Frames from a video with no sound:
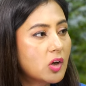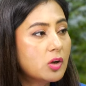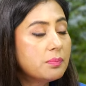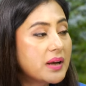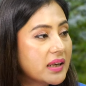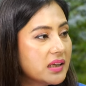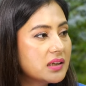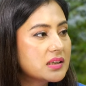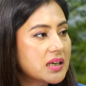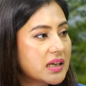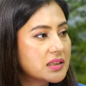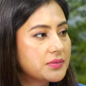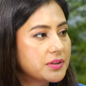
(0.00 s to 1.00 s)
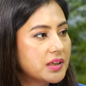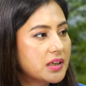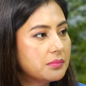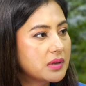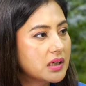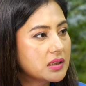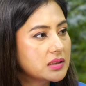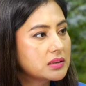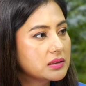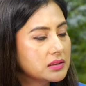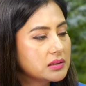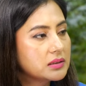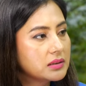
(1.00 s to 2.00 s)
or, or her. Panic attacks for that. A panic matter.
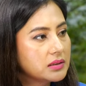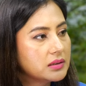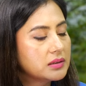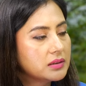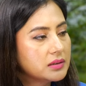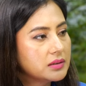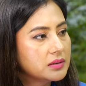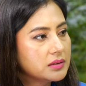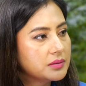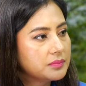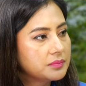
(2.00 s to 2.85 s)
attack. Because